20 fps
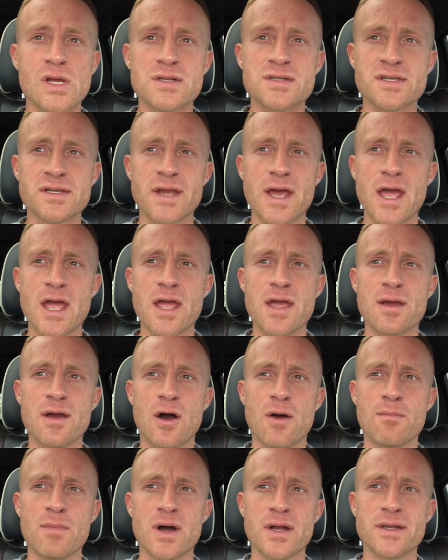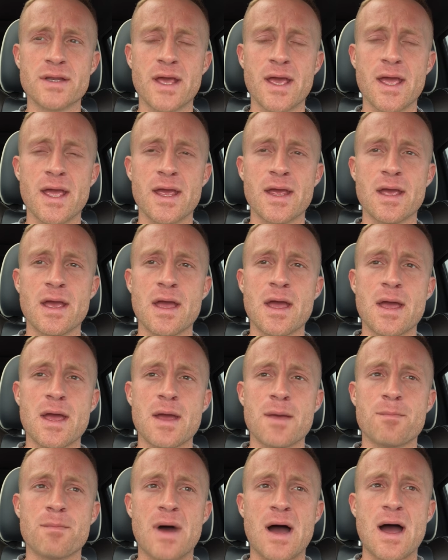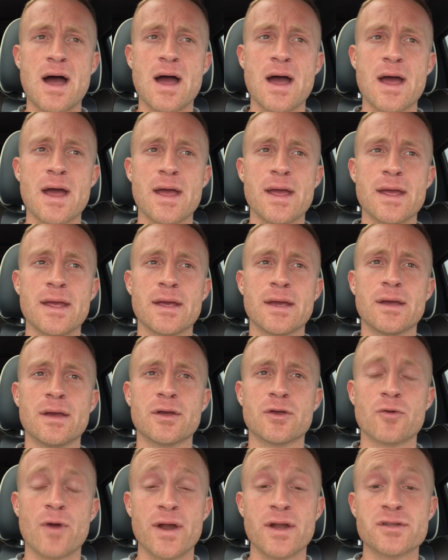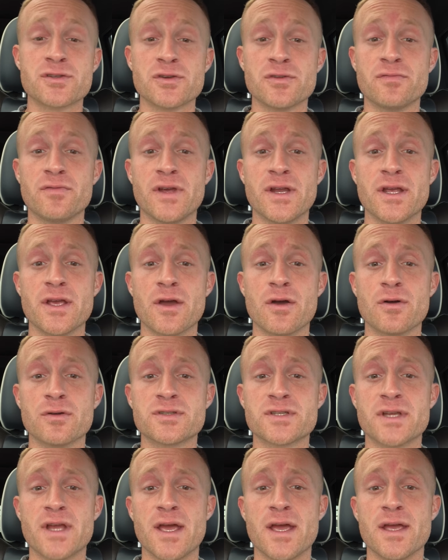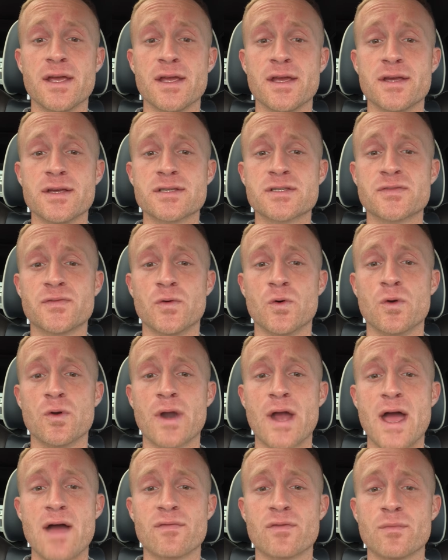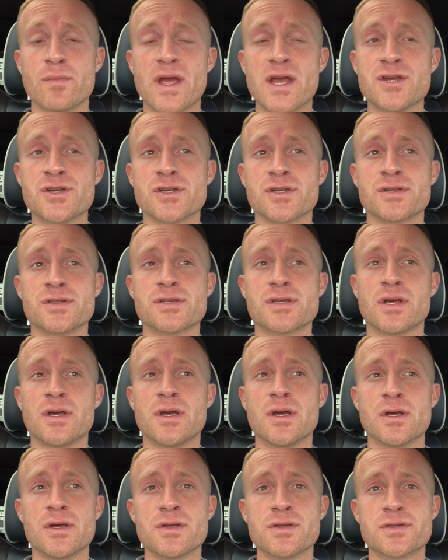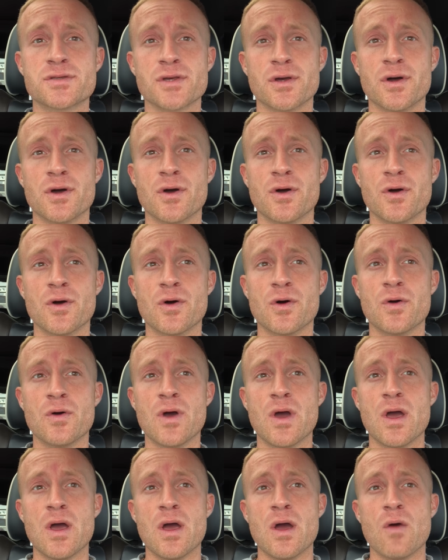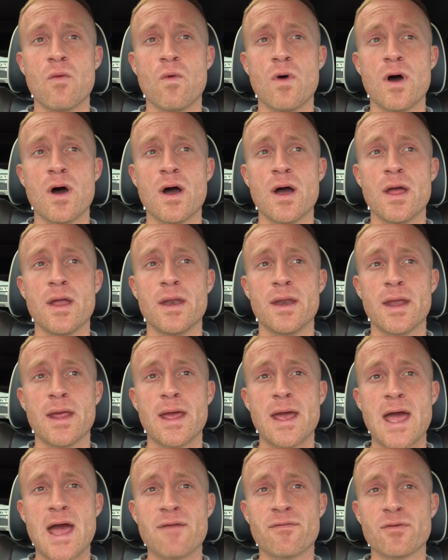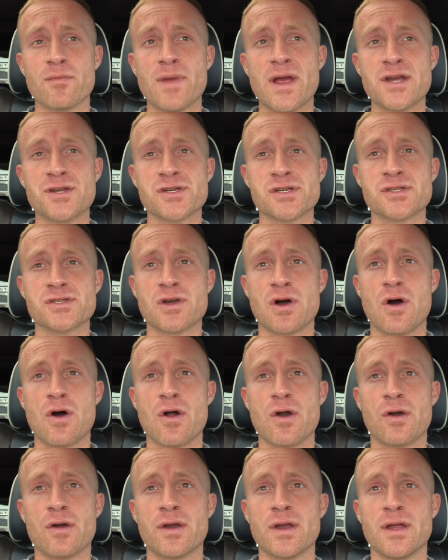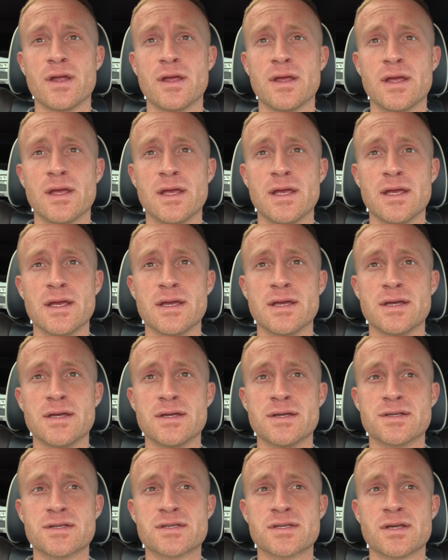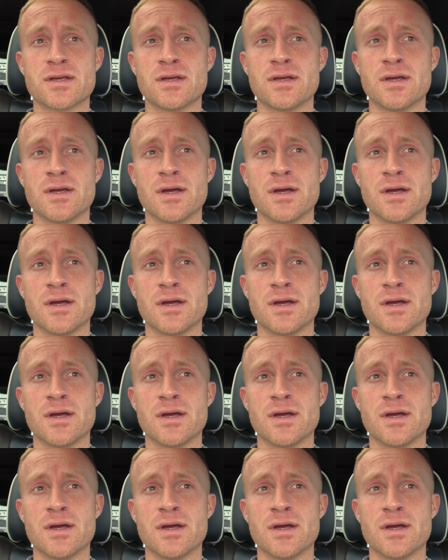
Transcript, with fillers: today on Monday, my gratitude video today is for affirmations. So, what affirmations are is